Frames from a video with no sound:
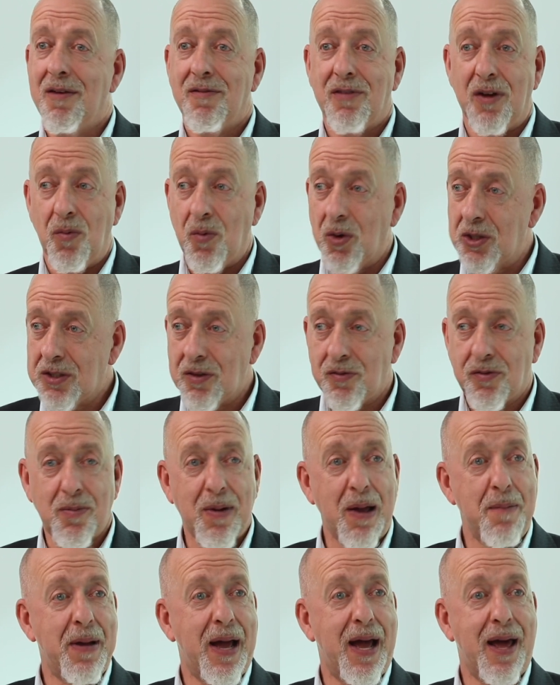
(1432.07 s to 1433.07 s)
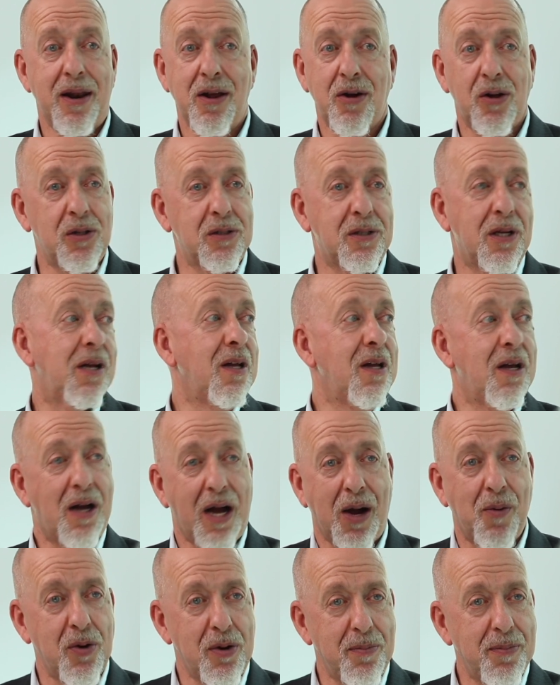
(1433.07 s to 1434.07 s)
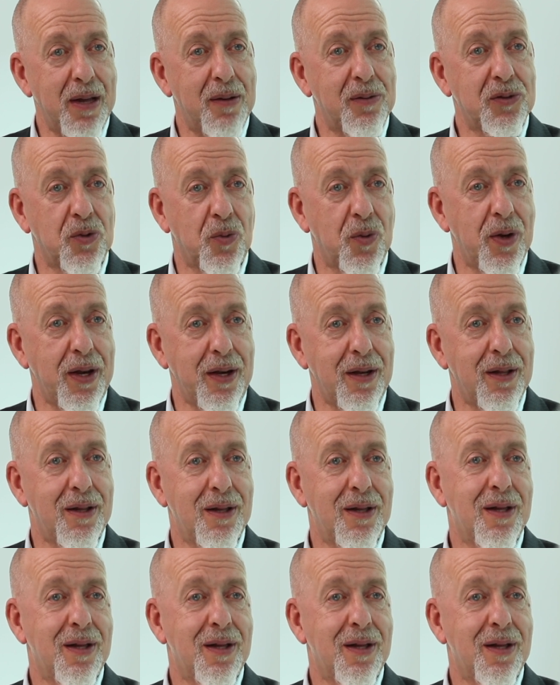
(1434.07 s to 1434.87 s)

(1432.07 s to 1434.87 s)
if it wasn't for my pad holder, I wouldn't be able to win.